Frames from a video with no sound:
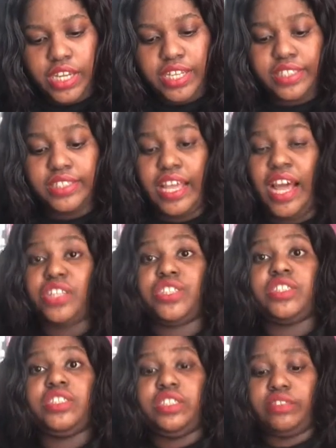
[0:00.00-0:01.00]
It
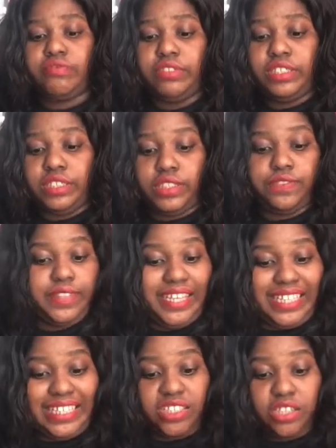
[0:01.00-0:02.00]
retails for
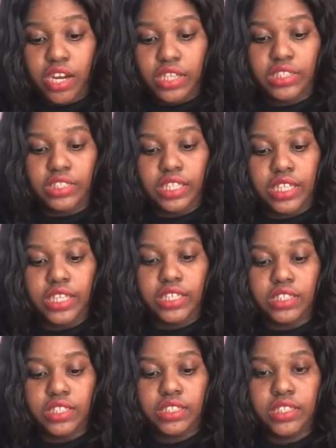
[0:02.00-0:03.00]
$38
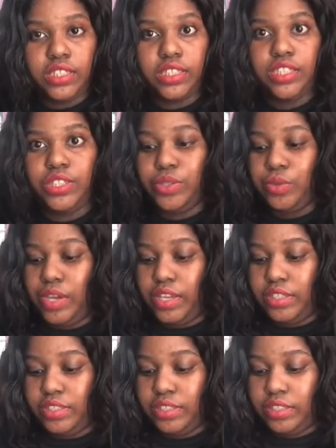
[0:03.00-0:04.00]

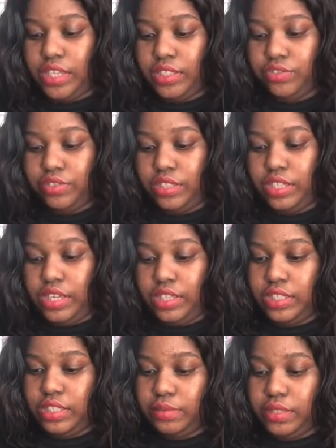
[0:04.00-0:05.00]
US. That's really
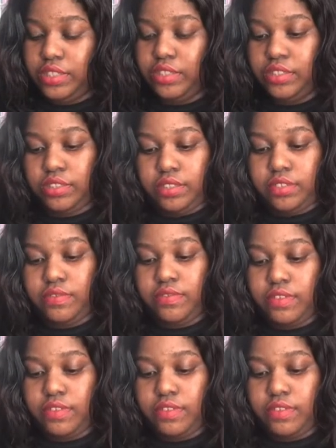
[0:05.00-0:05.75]
expensive.